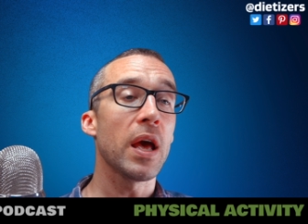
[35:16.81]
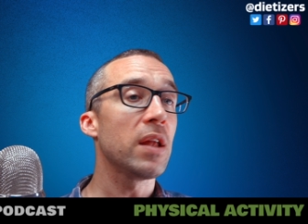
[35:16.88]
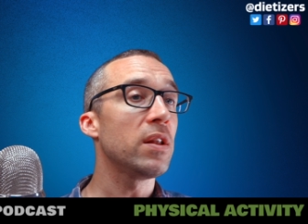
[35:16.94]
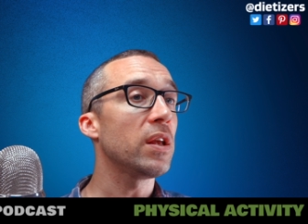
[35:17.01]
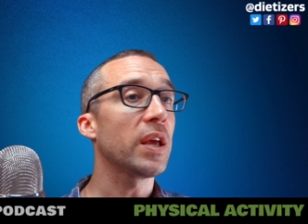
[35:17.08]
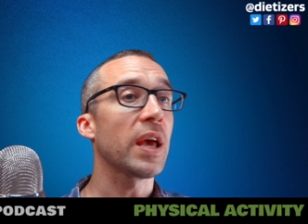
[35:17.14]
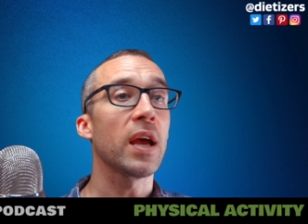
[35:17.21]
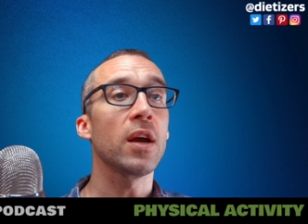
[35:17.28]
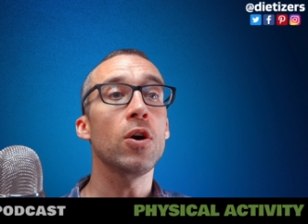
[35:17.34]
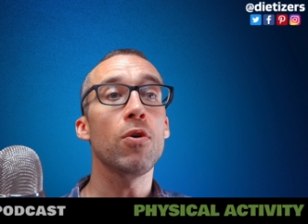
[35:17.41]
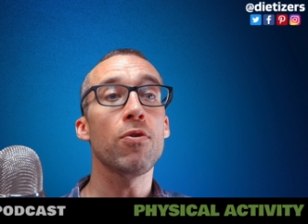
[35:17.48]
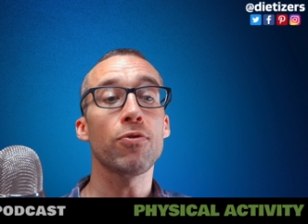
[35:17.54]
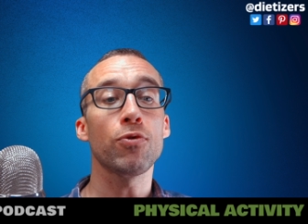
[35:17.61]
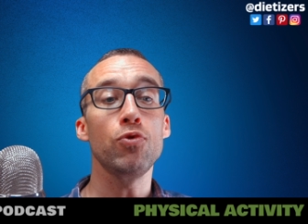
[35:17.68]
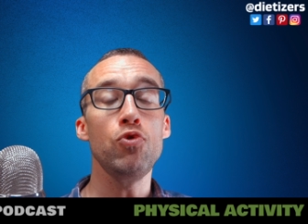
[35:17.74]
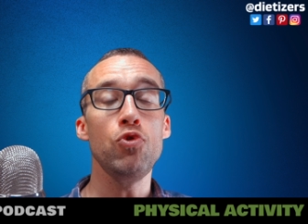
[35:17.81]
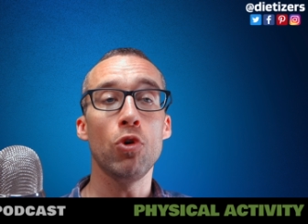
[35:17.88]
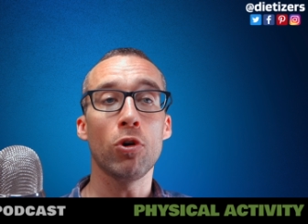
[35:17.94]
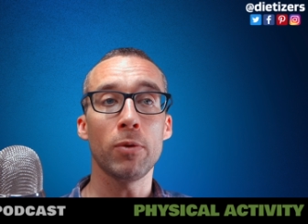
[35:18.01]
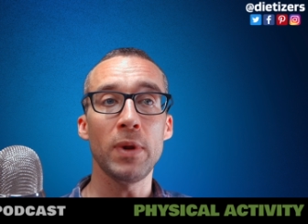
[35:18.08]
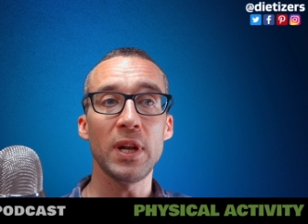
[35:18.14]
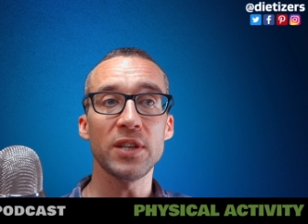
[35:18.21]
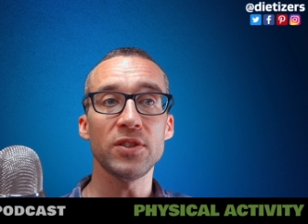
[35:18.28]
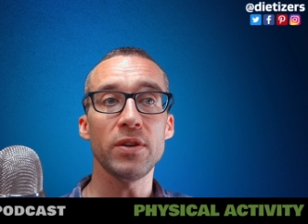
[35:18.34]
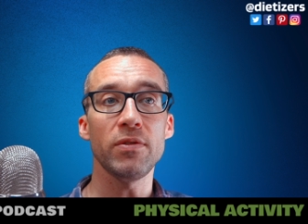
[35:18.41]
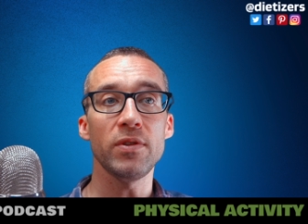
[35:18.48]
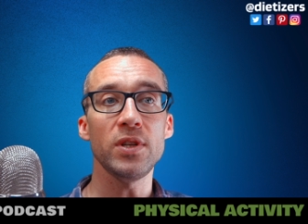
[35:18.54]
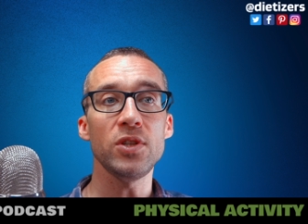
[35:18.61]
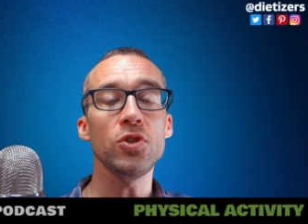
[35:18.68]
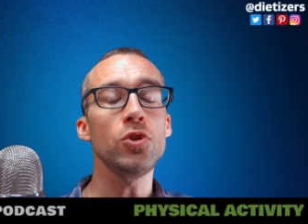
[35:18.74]
And it can go through normal
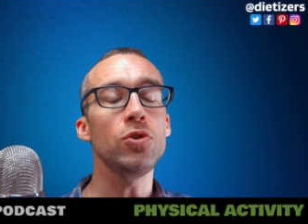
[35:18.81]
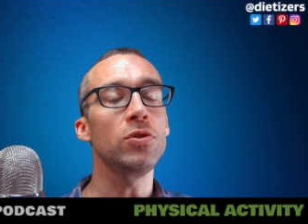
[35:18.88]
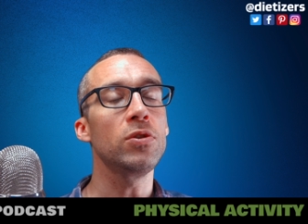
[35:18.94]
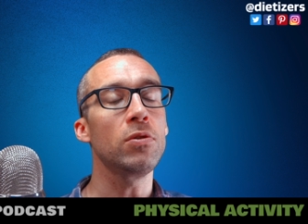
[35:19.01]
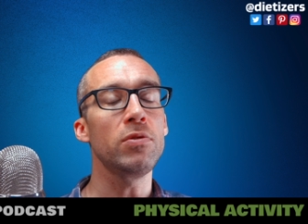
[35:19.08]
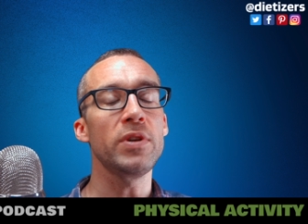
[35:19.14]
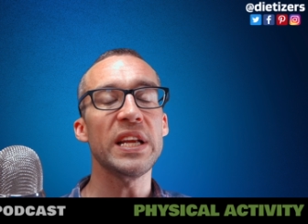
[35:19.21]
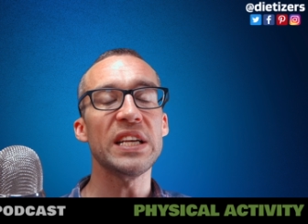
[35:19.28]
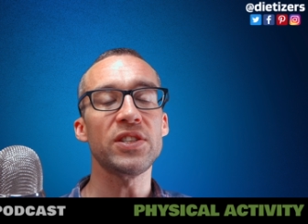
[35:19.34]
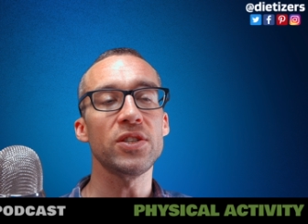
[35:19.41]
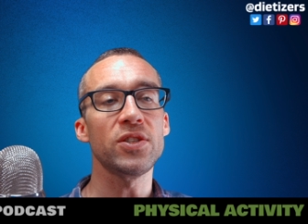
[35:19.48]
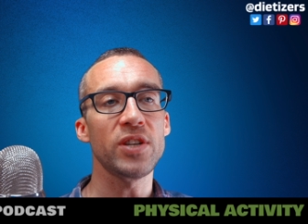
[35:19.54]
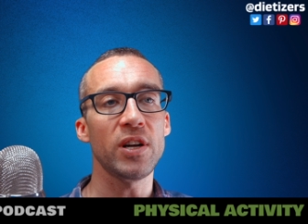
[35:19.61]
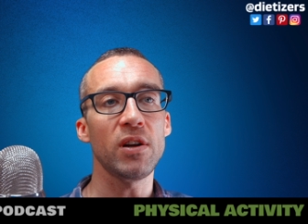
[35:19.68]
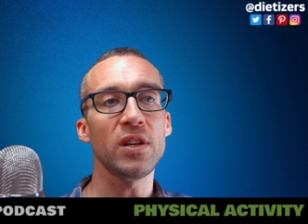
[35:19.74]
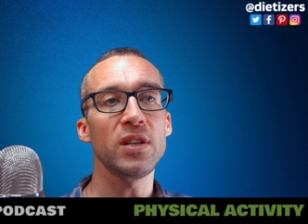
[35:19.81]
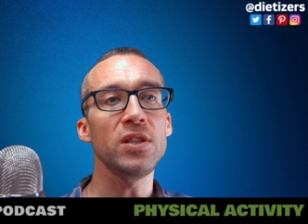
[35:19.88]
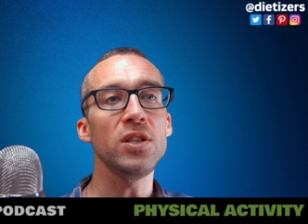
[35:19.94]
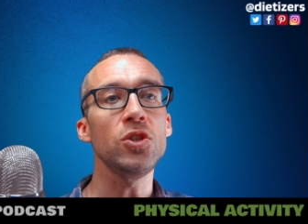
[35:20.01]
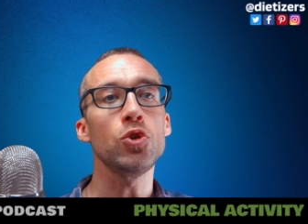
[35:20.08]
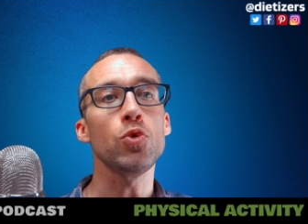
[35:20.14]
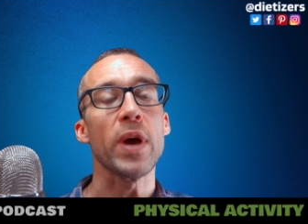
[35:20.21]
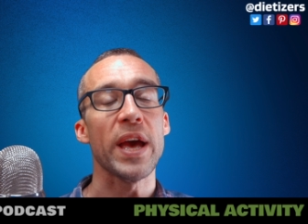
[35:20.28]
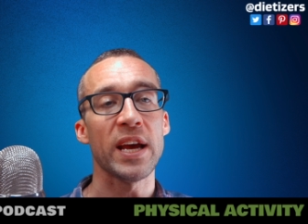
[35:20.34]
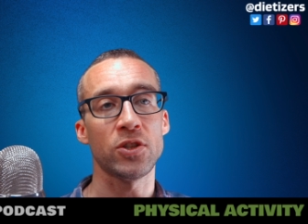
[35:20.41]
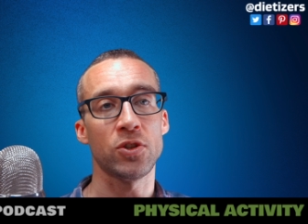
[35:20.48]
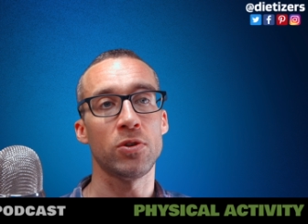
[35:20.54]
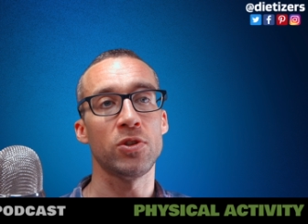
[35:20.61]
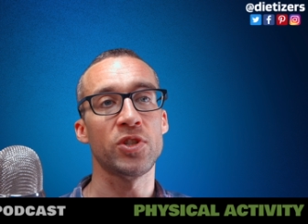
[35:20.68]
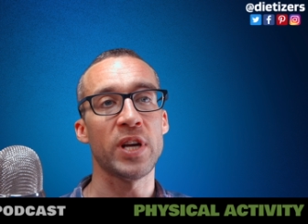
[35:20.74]
activities. You don't necessarily need to
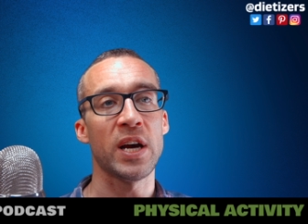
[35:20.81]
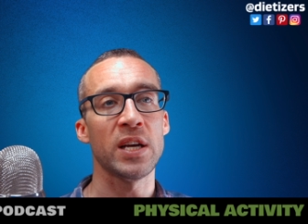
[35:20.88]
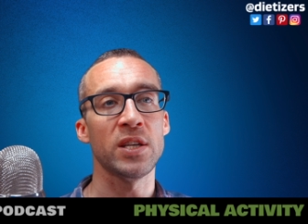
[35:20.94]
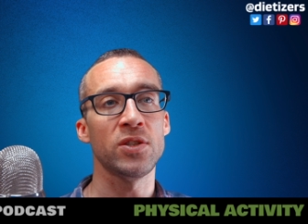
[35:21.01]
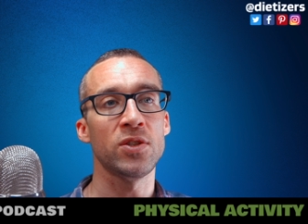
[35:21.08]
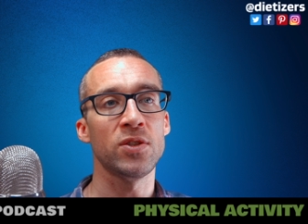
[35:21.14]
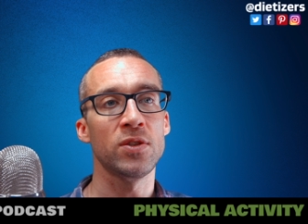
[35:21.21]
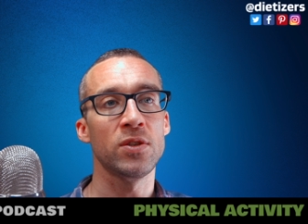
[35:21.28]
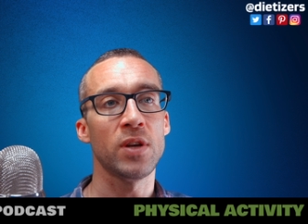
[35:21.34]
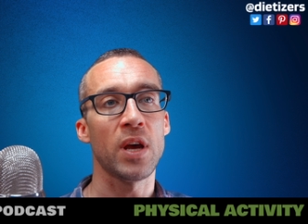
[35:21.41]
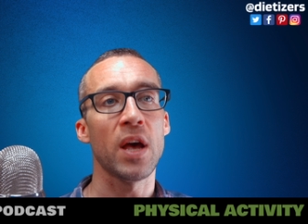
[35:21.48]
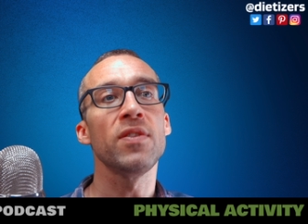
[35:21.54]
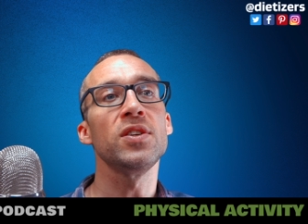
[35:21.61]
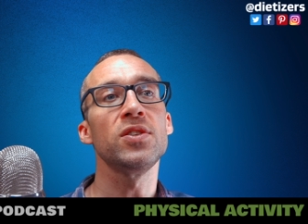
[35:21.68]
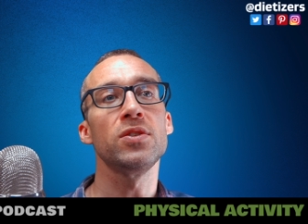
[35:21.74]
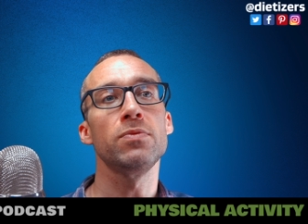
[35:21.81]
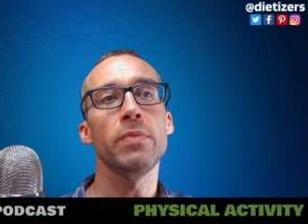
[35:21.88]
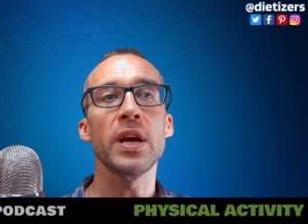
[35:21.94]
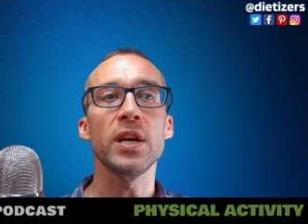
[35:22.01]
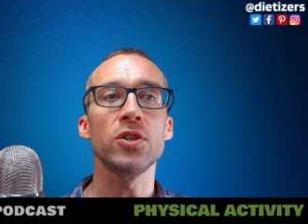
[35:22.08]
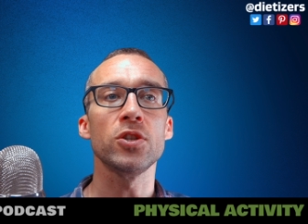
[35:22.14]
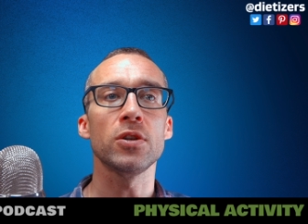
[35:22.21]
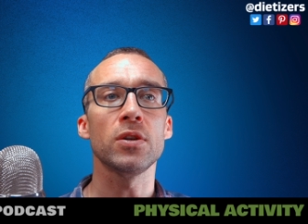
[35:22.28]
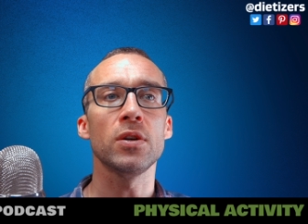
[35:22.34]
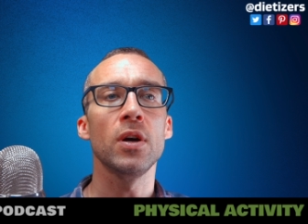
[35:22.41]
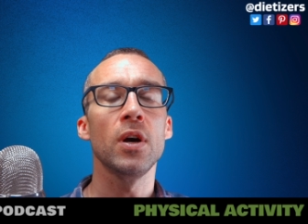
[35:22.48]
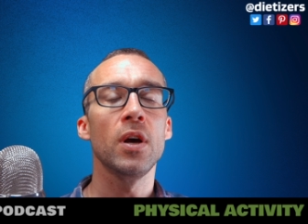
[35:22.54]
exercise. And this is major.